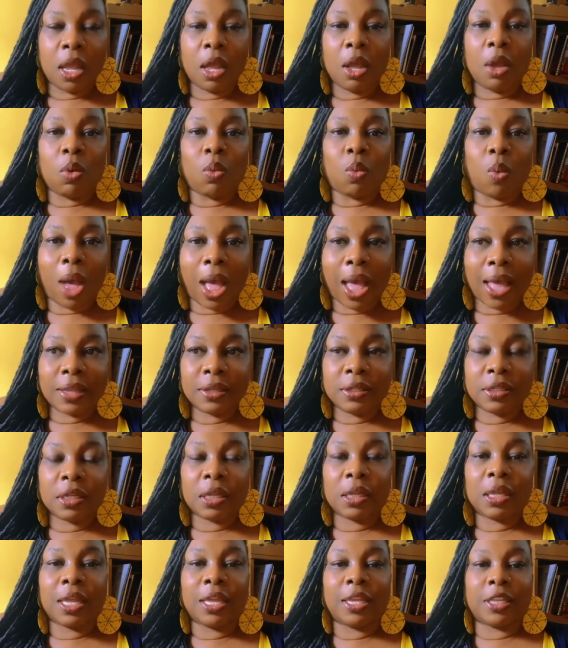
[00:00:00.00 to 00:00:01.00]

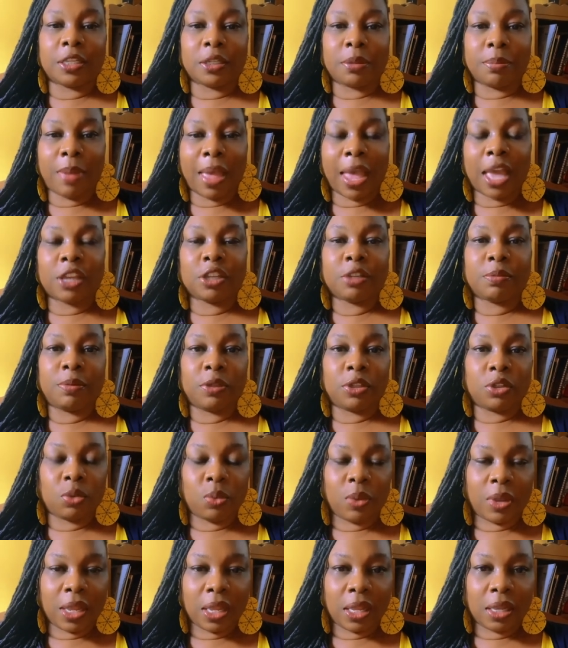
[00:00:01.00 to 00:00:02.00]
Wanda is smashed
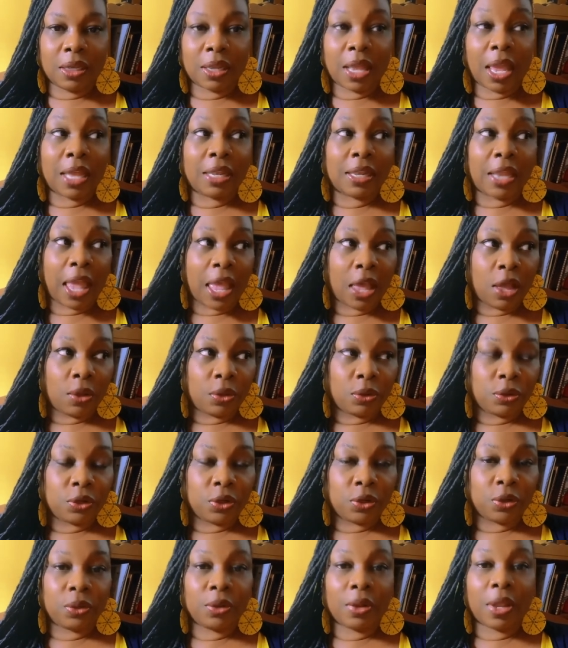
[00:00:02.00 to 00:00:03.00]
between an
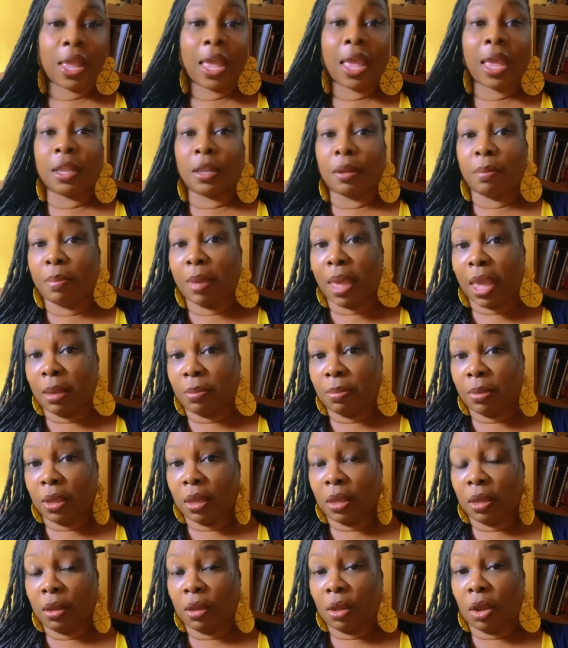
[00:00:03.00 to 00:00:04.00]
elder and a
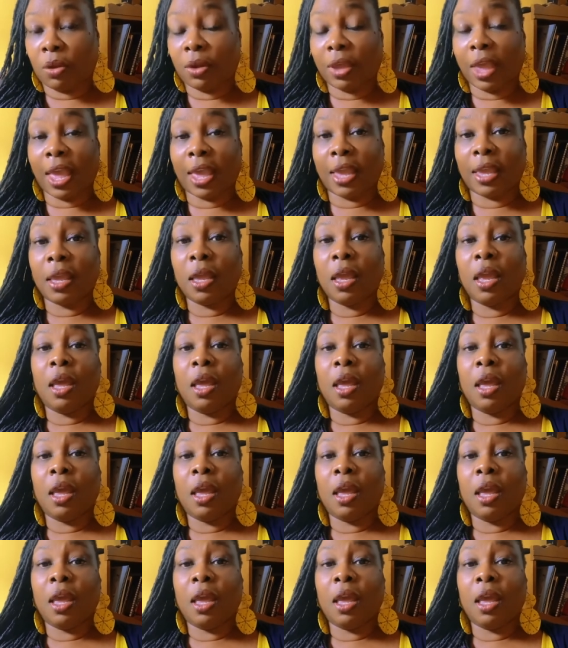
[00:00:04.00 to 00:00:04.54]
baby, okay?